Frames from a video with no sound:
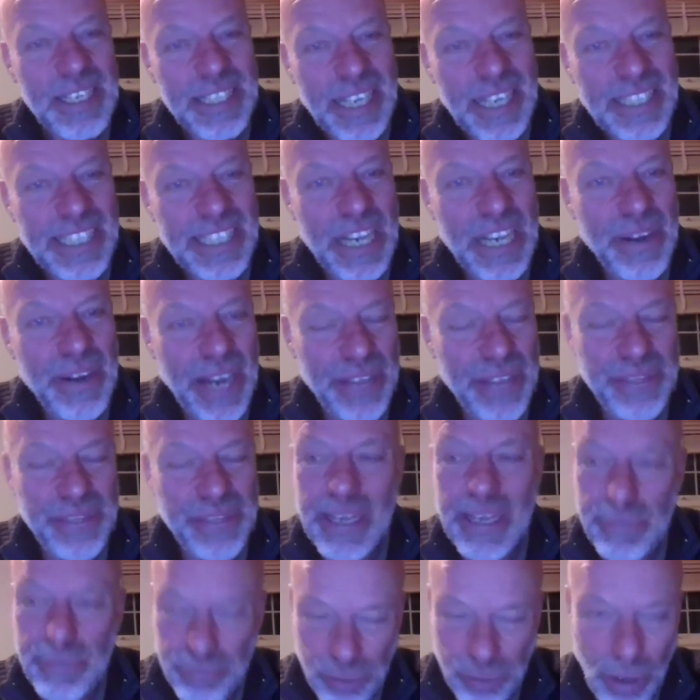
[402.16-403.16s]
So I
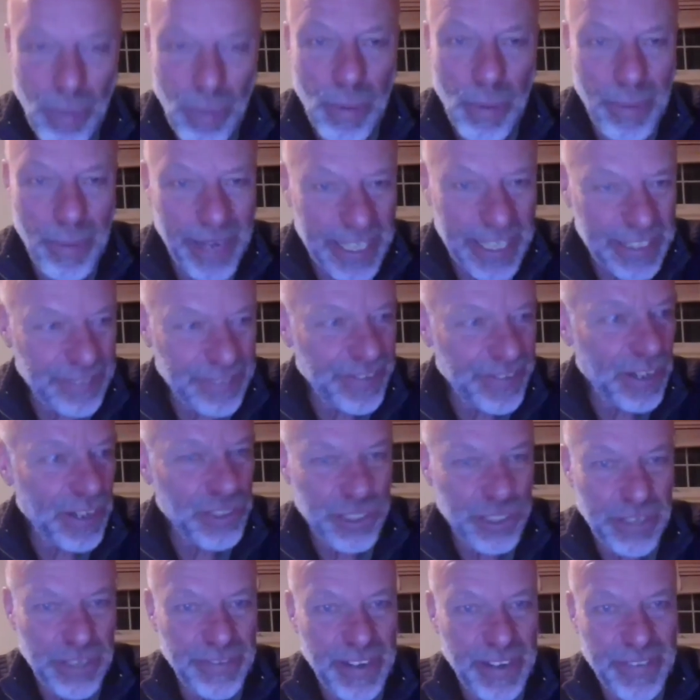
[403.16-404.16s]
think probably it's a
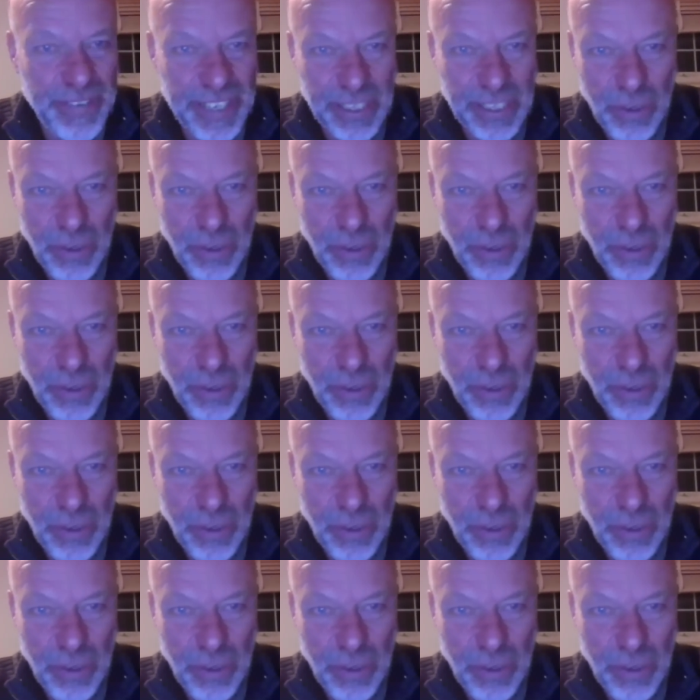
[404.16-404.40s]
function of living